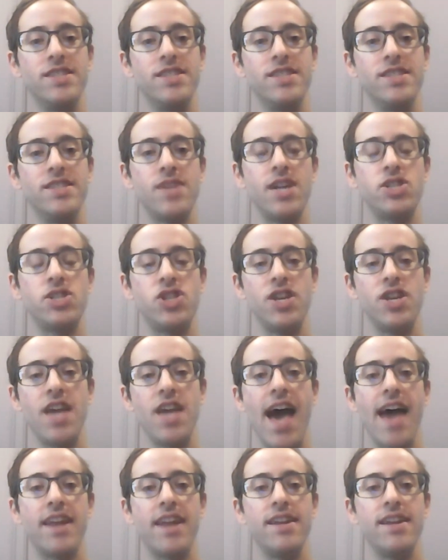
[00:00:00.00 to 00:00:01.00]
symptoms
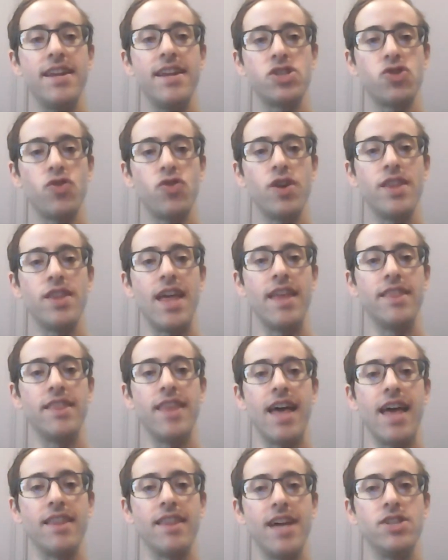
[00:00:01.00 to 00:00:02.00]
that she had initially
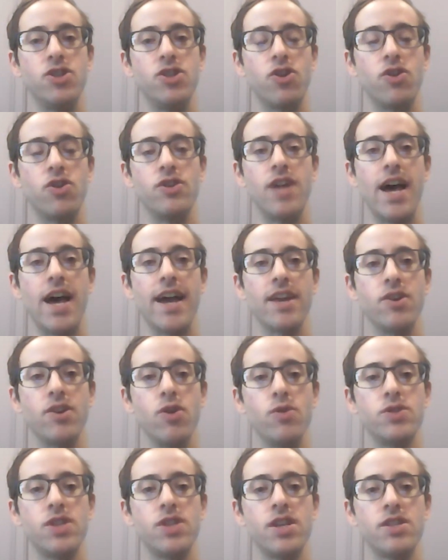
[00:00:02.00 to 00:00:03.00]
that led to her
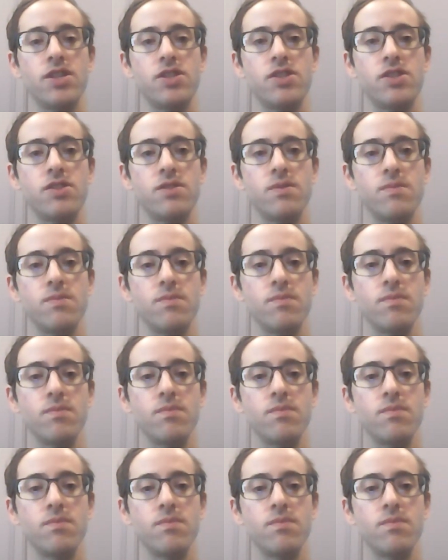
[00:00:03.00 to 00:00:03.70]
diagnosis.